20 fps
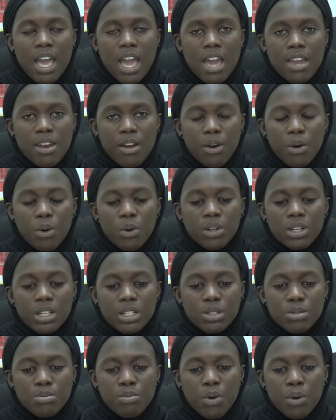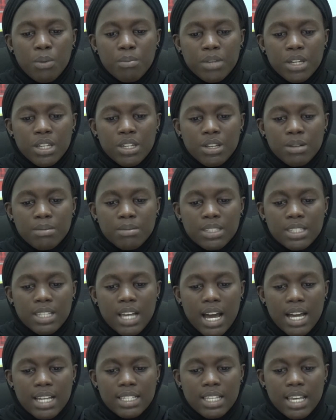and other small
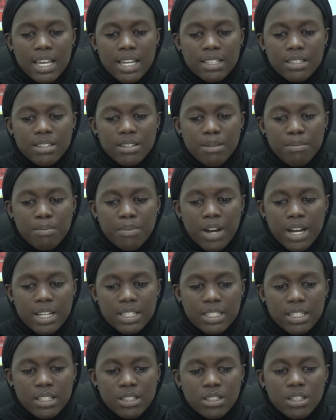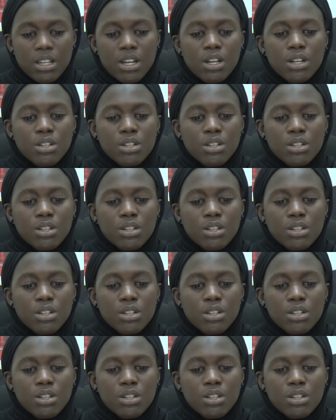medium-sized enterprises